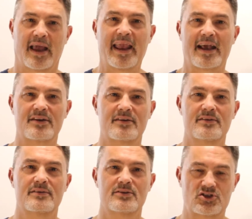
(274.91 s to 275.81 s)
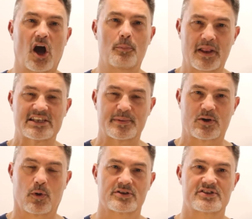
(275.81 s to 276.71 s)
and Job Placement
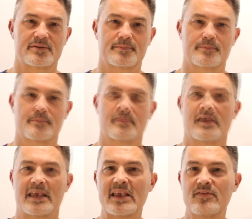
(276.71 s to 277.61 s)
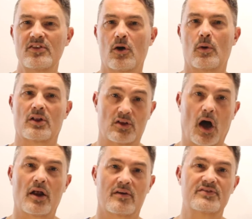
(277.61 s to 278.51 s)
course. Even though a
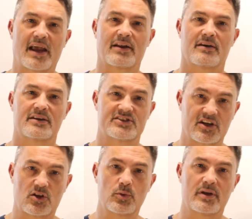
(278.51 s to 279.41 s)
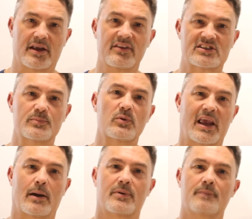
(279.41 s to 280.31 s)
lot of data is included in this
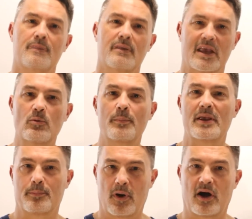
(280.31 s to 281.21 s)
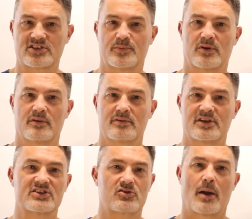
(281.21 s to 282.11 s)
bootcamp, it would be impossible
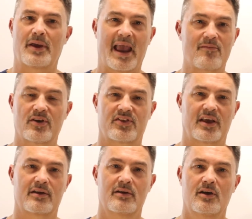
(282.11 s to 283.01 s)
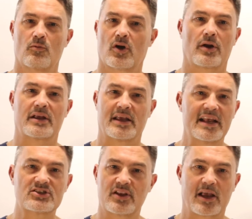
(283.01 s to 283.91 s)
to describe everything regarding
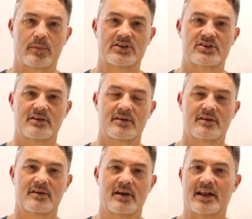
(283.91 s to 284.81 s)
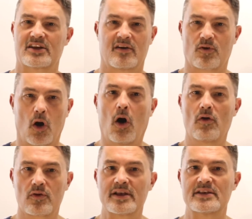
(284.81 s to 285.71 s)
each language and to cover
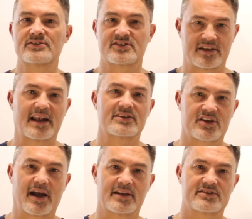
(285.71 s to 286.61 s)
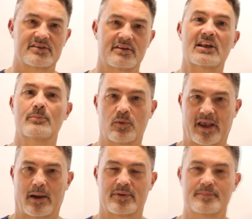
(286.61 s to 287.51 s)
all there is to data science in a
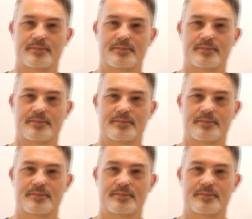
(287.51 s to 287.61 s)
bootcamp.